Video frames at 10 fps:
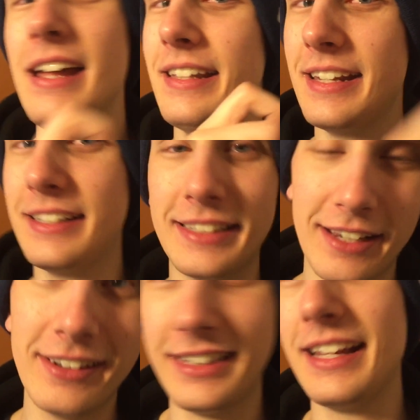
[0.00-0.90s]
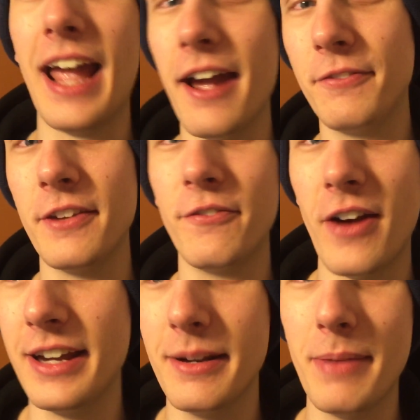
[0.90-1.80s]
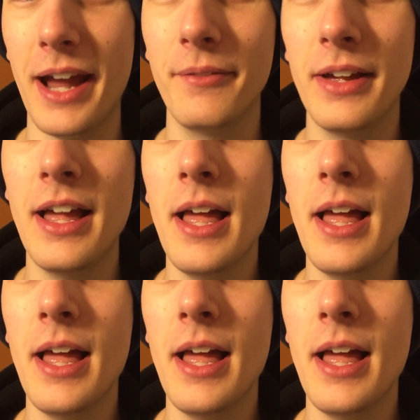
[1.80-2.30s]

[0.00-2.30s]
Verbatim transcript: They seriously have to find a map.